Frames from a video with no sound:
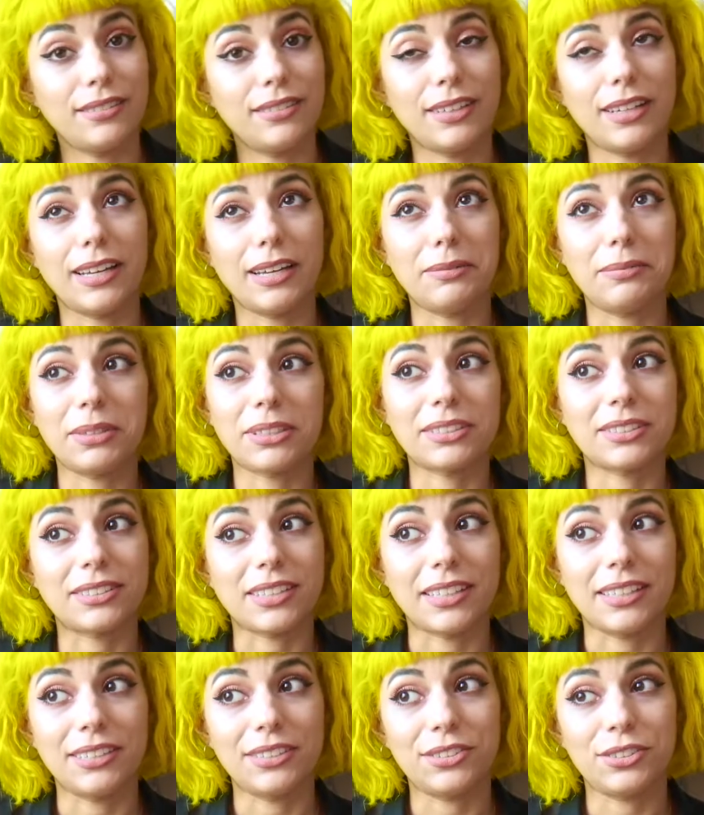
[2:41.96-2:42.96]
am
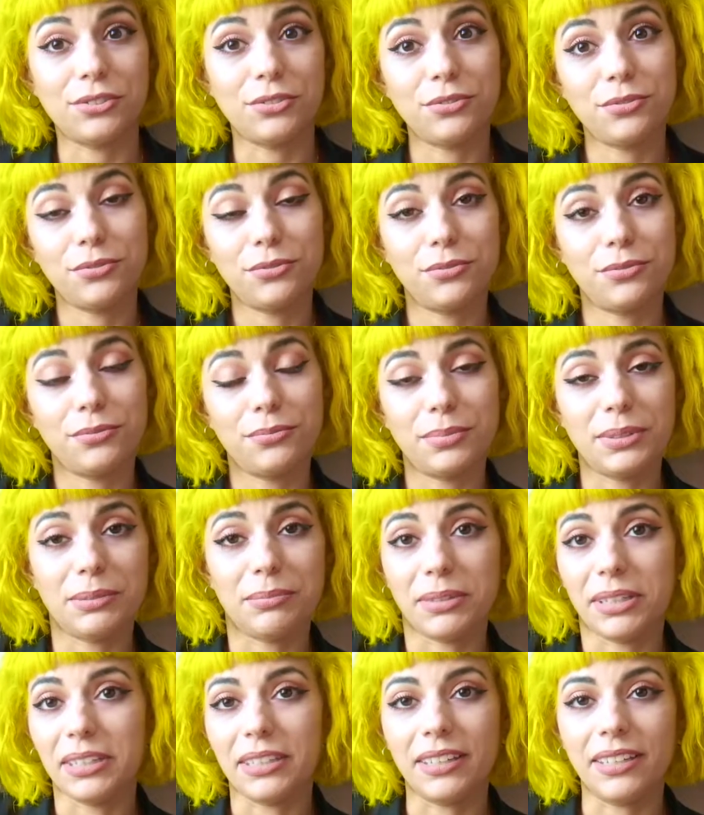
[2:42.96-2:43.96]
excited to be
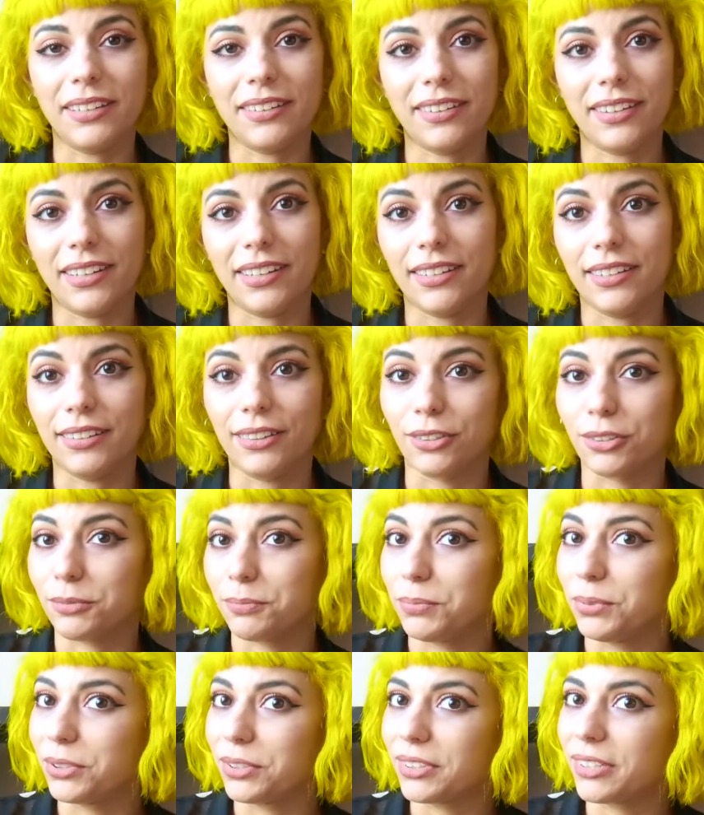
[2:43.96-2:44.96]
making a
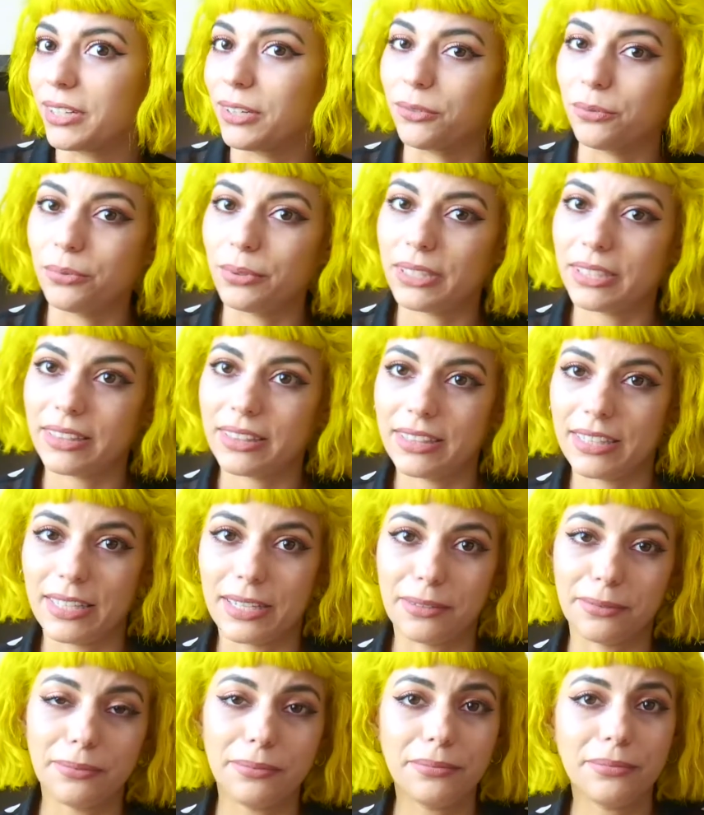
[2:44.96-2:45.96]
lookbook with
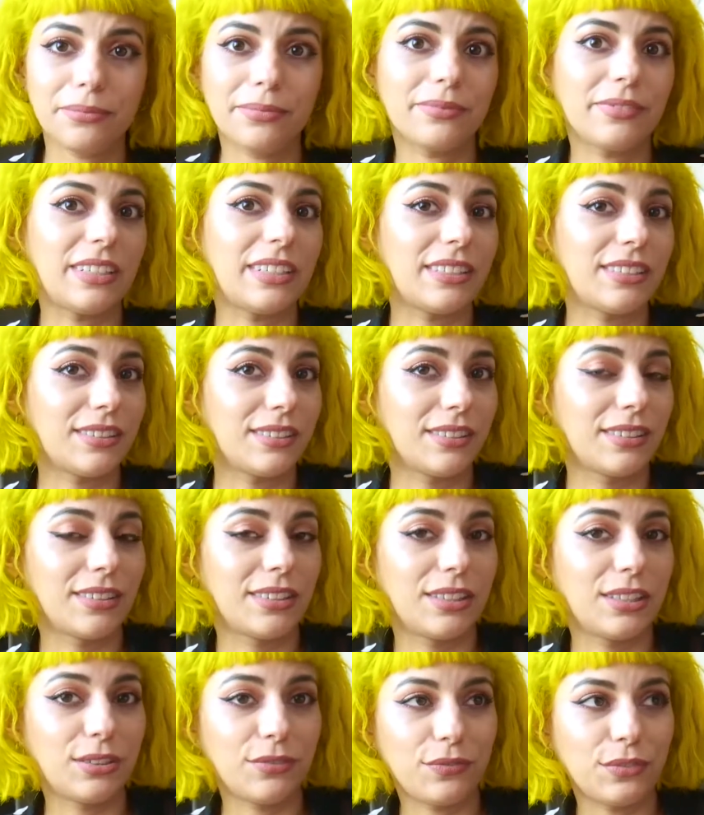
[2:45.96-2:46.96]
them in
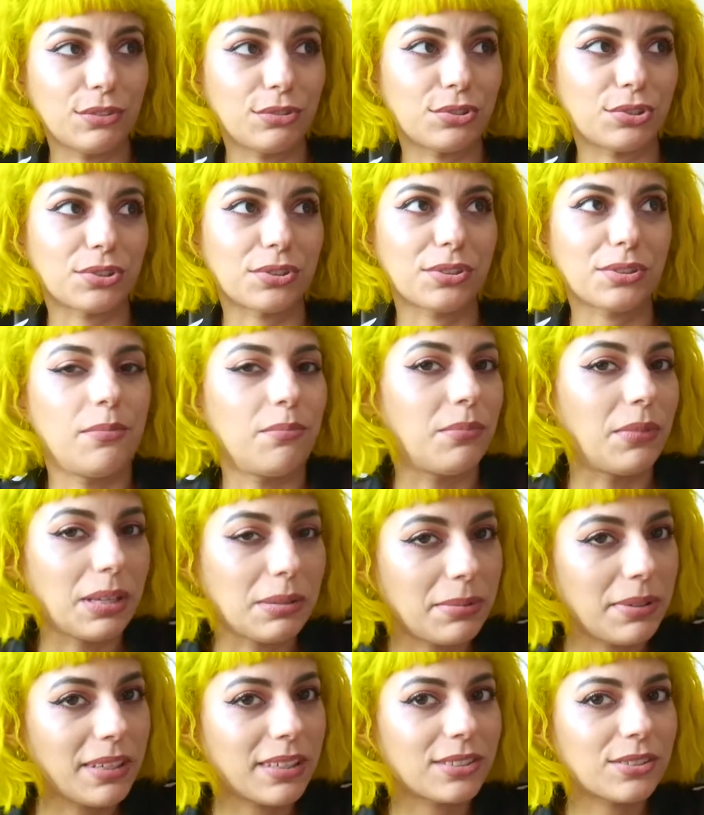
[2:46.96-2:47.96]
the future.
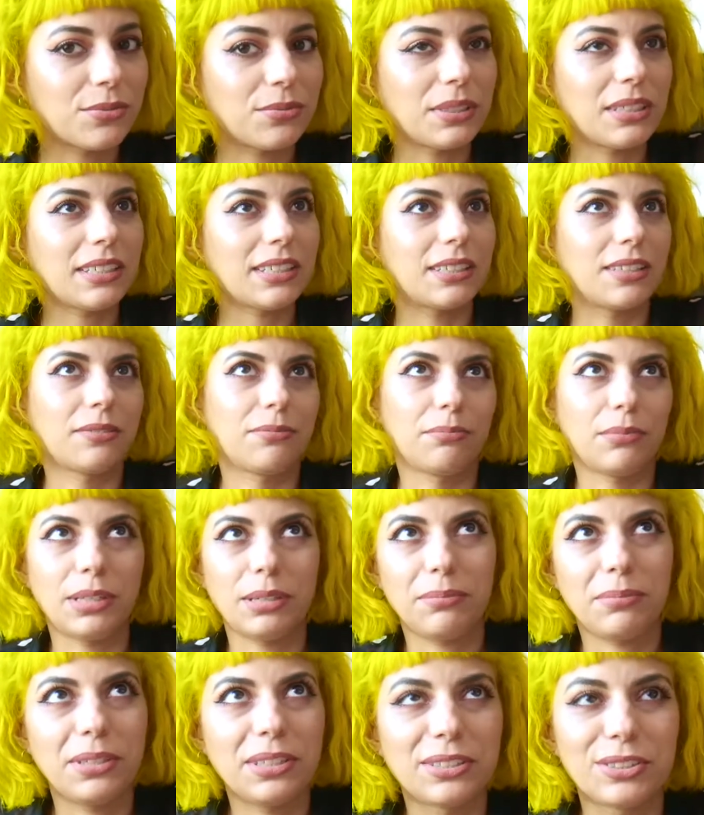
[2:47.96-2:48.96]
Maybe next week,
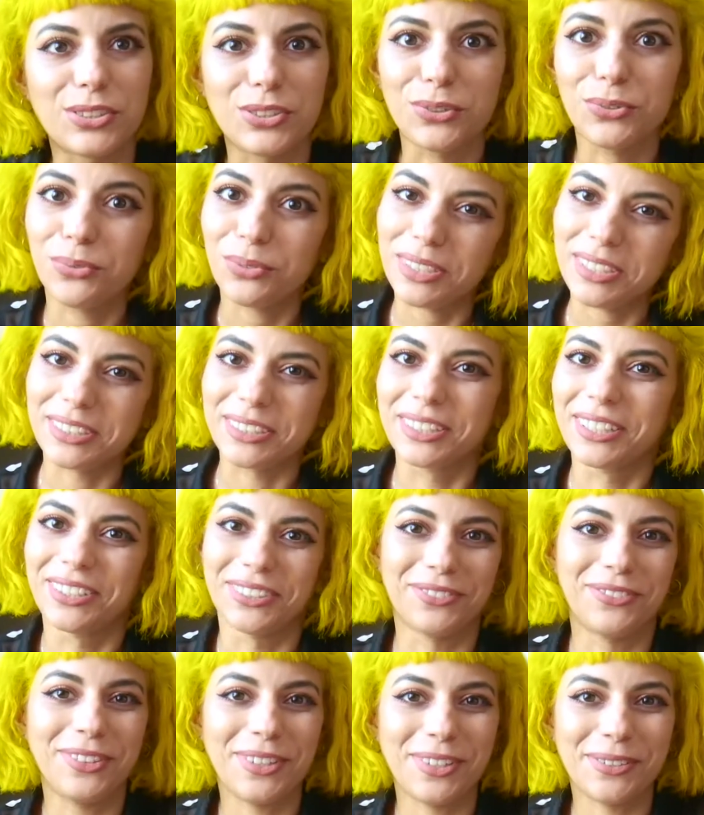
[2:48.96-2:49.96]
maybe in 2 weeks,
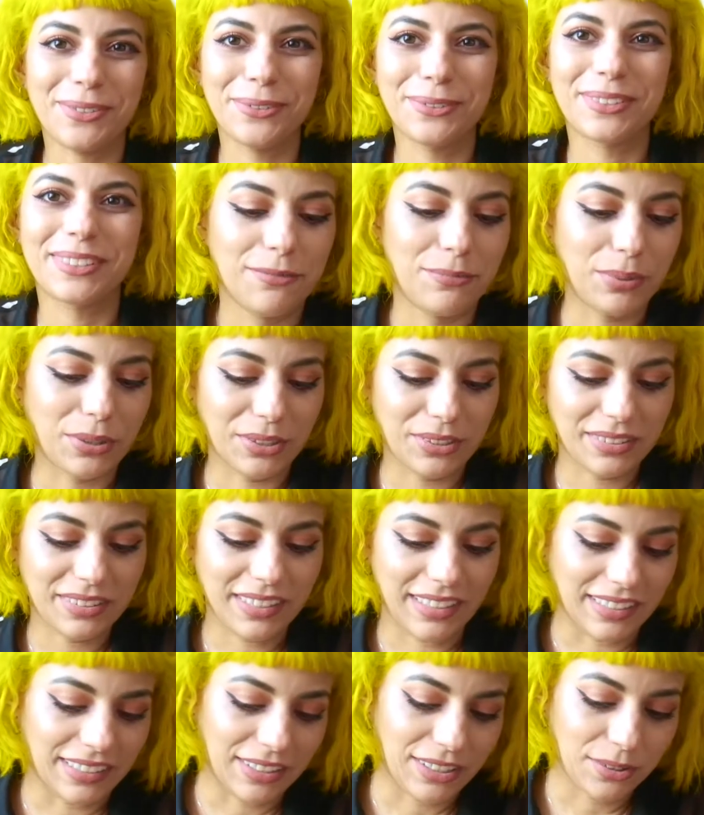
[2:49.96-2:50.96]
who knows. But
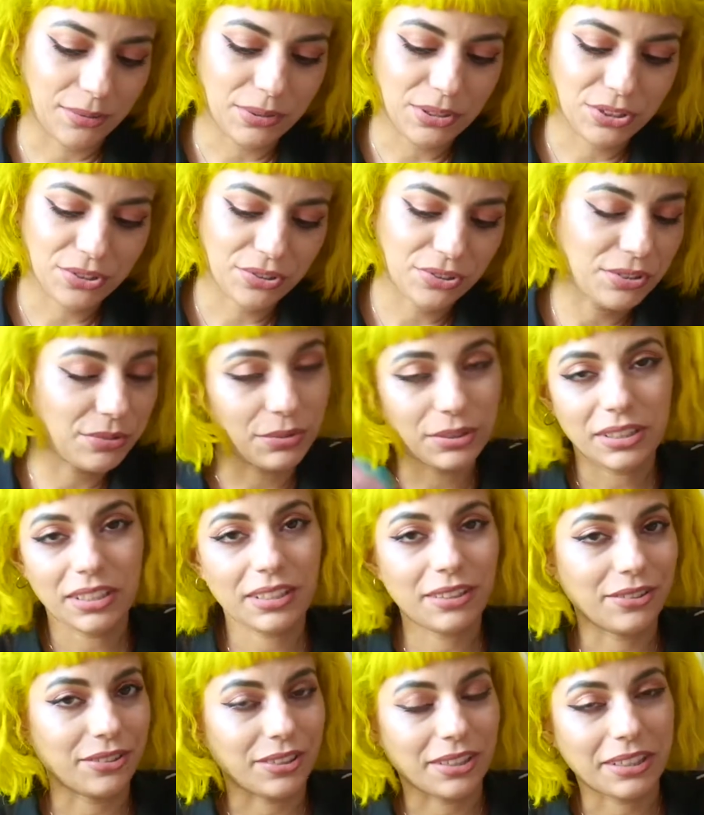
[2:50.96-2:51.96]
yeah, I'll be showing you what
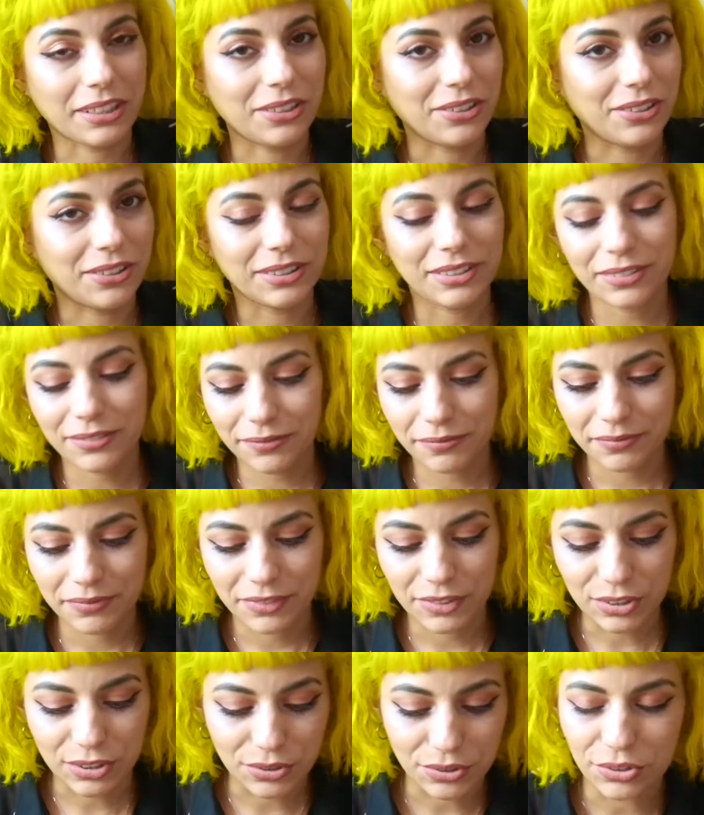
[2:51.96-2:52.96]
they look like on,
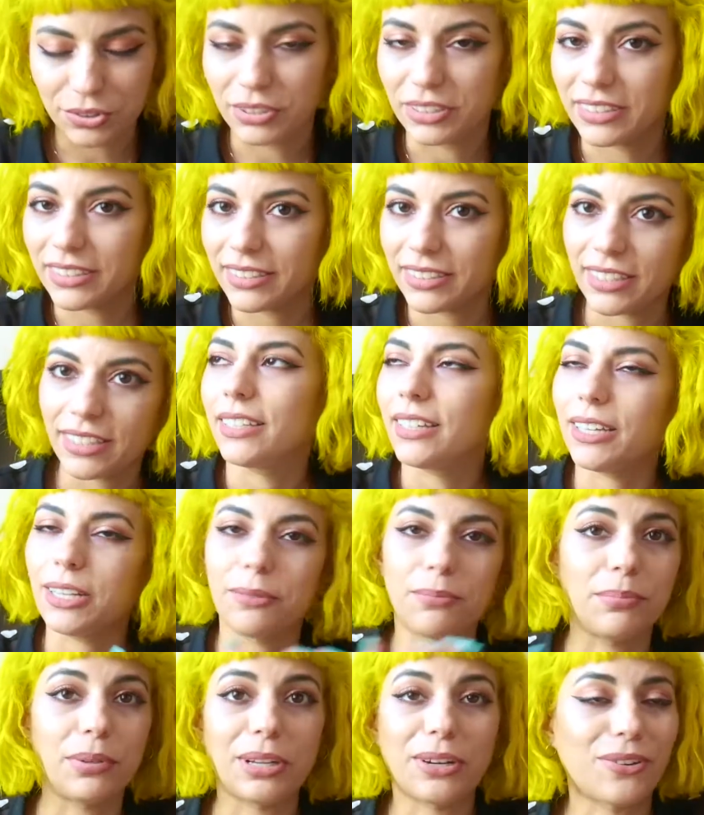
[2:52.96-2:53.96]
so you can get
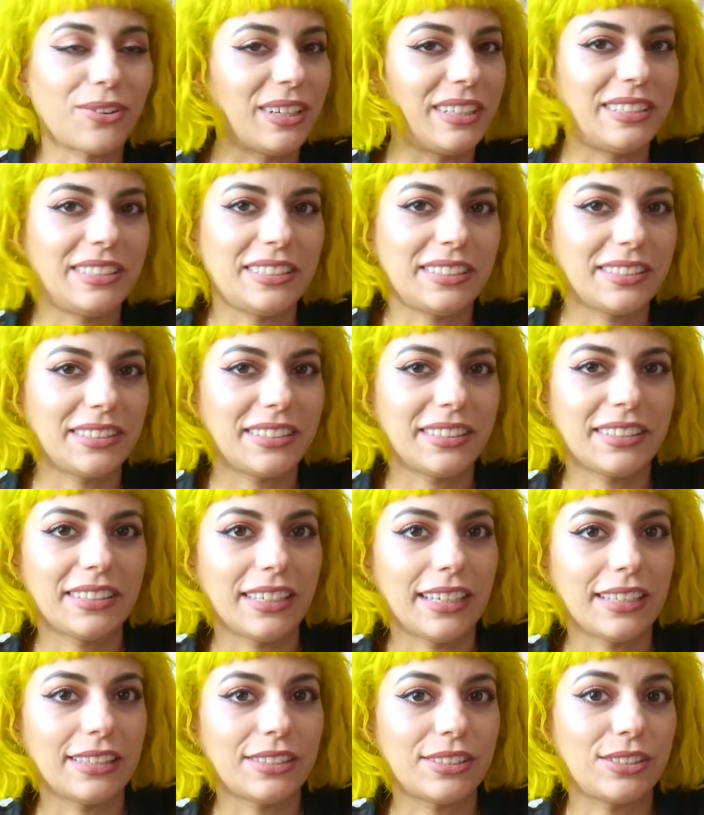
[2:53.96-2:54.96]
a better idea in
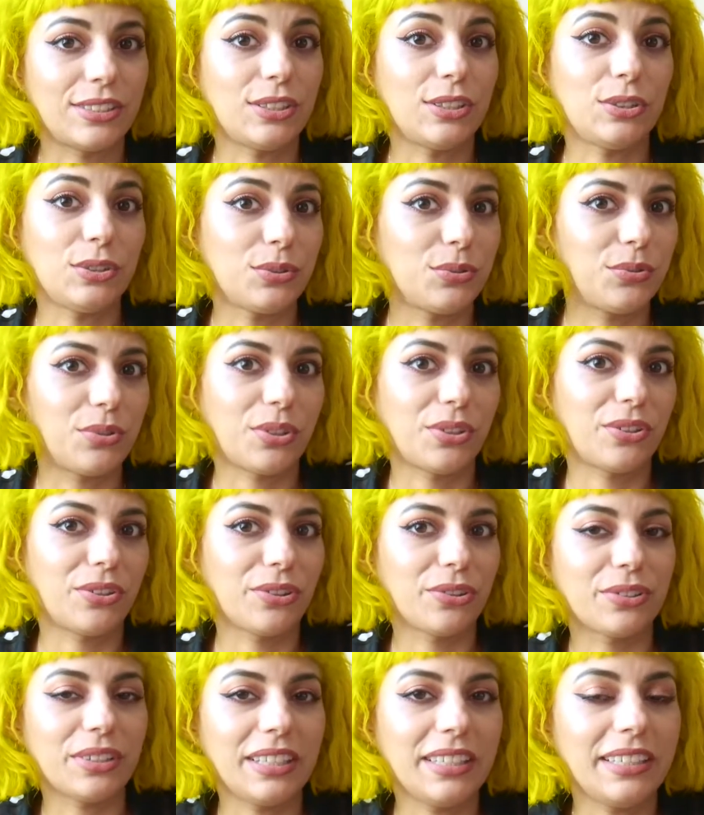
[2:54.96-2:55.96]
case you are
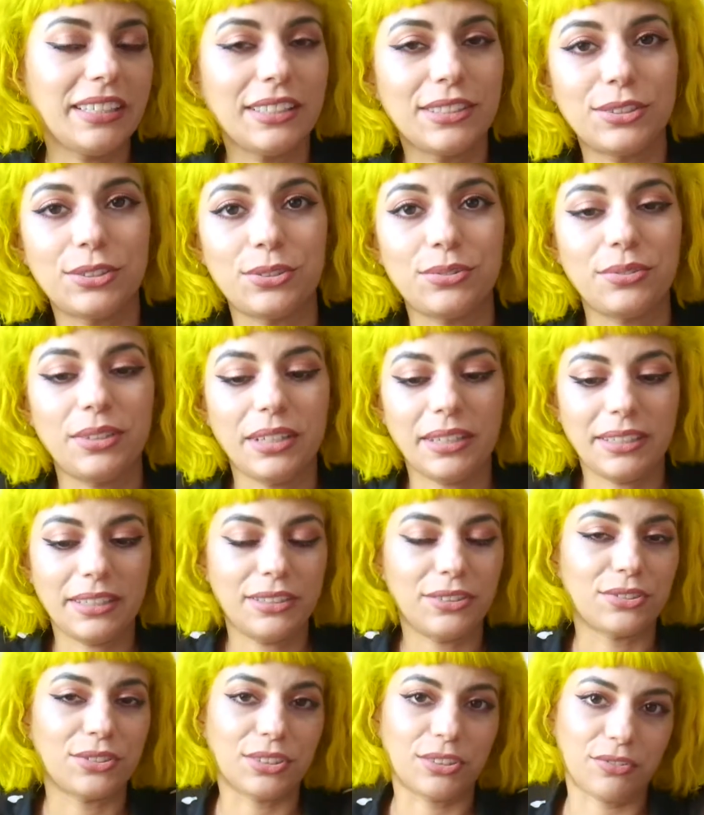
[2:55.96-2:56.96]
looking into
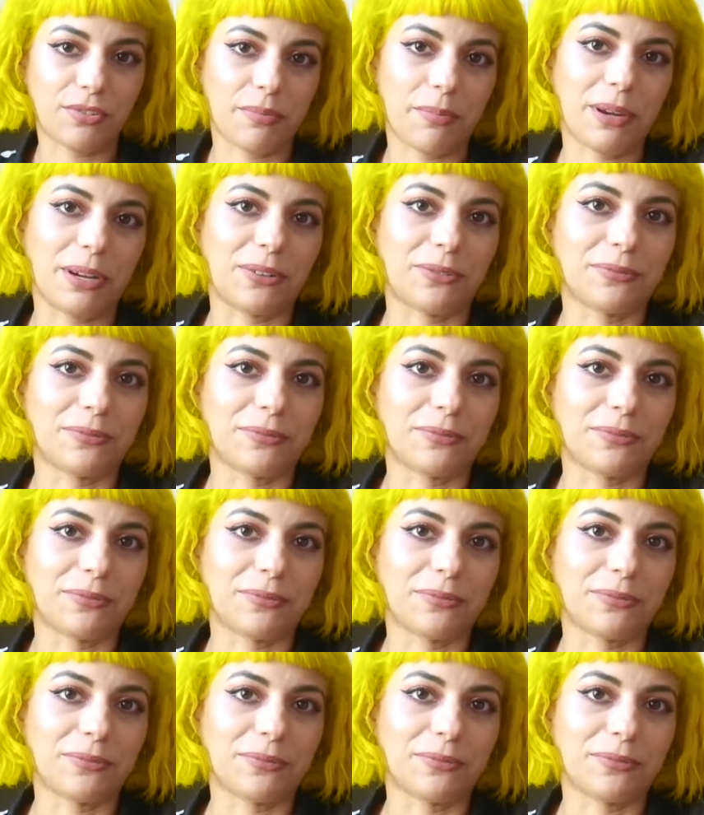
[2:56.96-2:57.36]
getting yourself a pair.